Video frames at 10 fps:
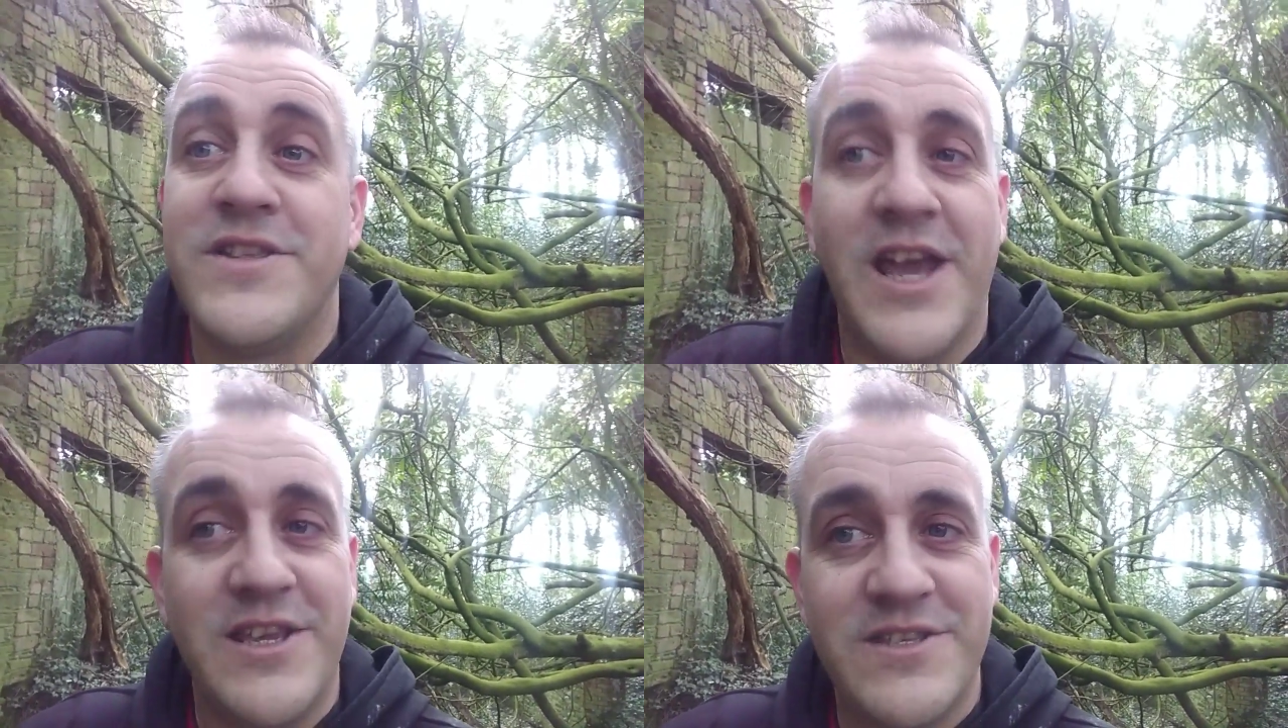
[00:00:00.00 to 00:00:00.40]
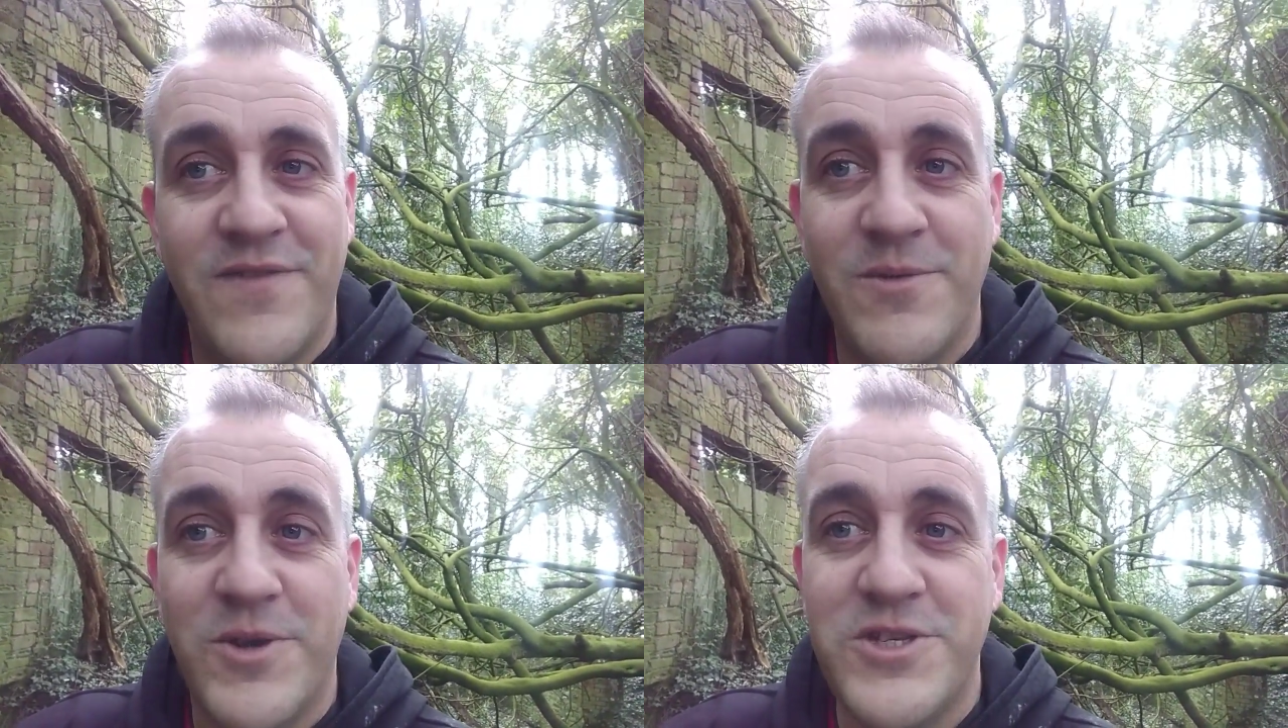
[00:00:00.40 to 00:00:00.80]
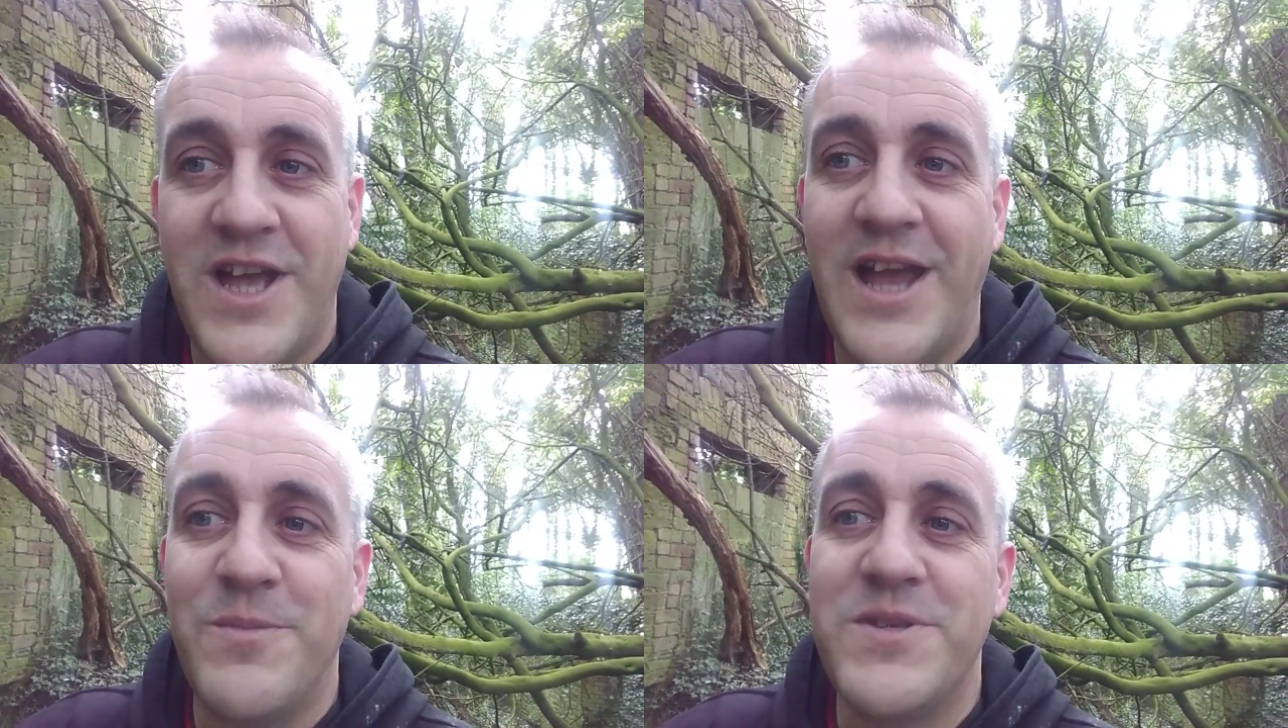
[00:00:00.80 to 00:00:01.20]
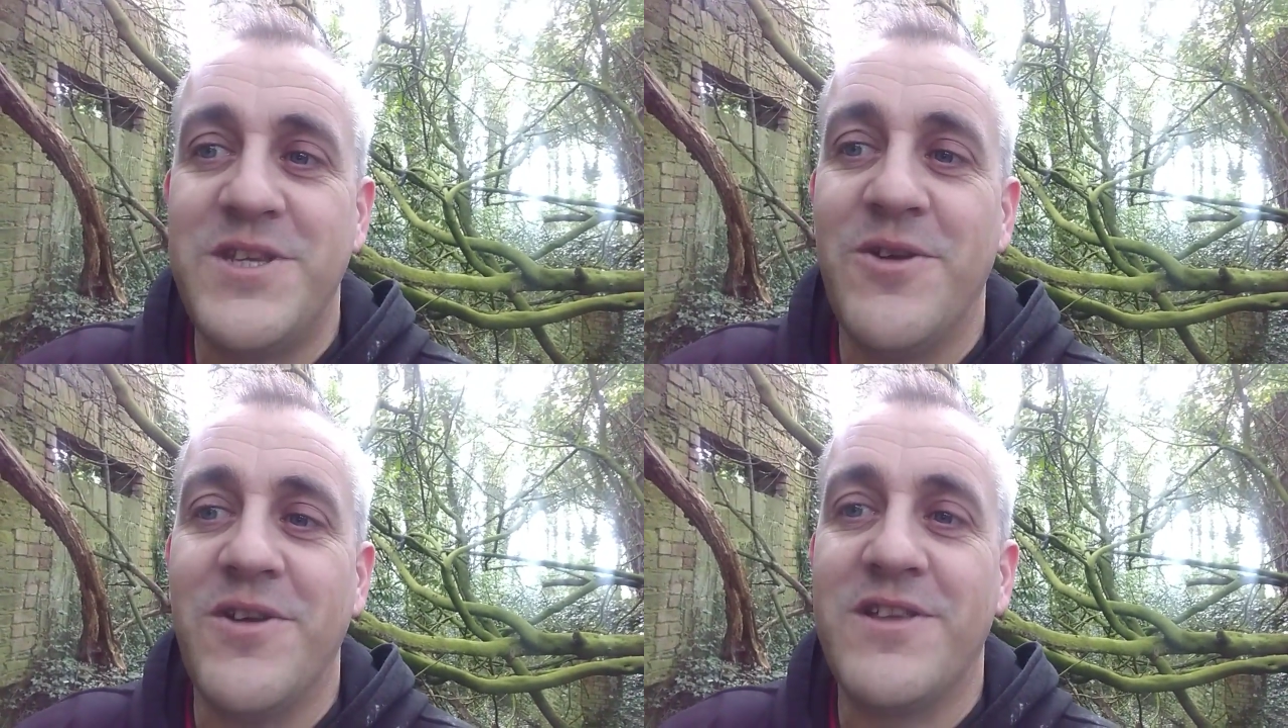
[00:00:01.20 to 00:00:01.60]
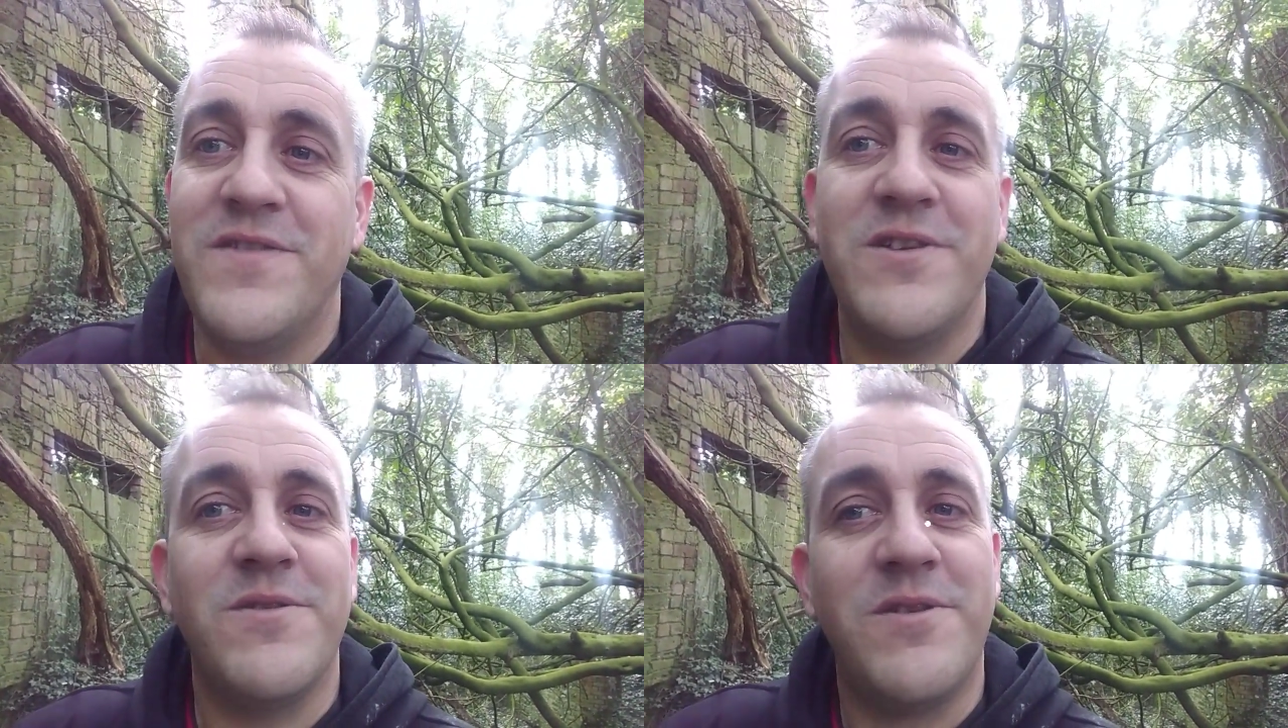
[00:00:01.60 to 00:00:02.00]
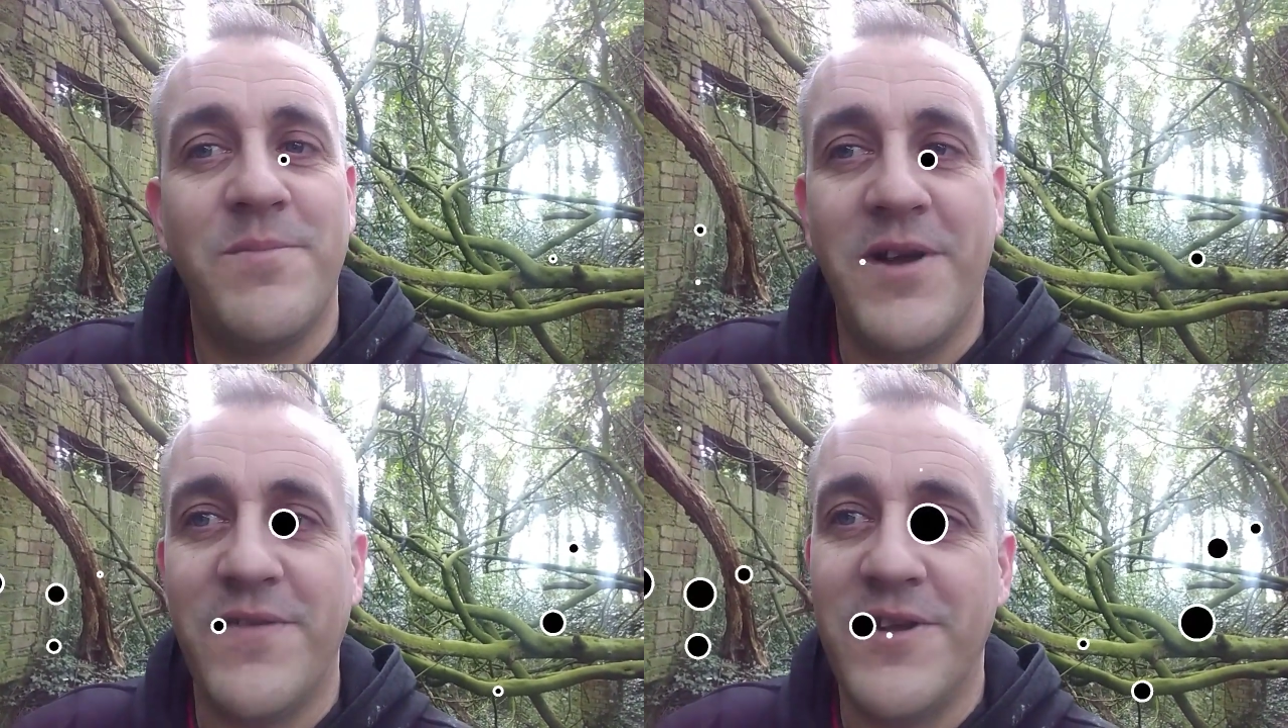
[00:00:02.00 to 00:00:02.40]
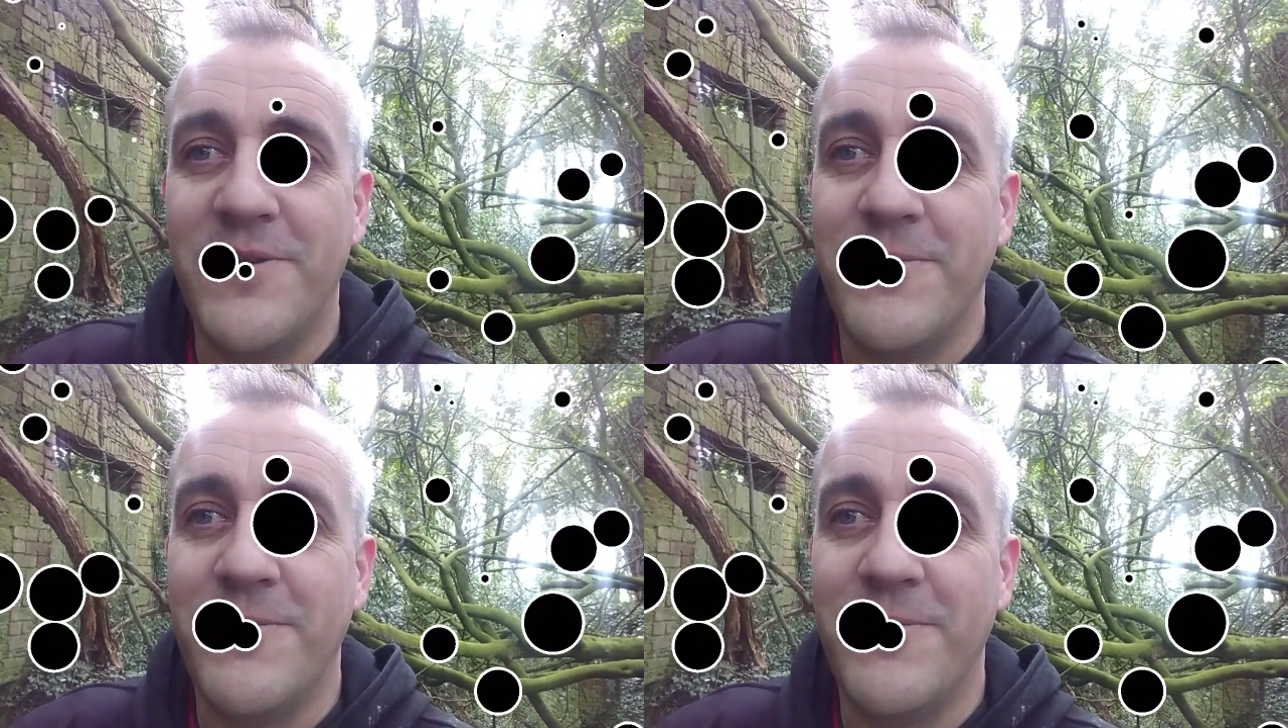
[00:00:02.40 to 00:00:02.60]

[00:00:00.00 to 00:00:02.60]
Thanks very much, and we'll see you in our next video. Goodbye for now.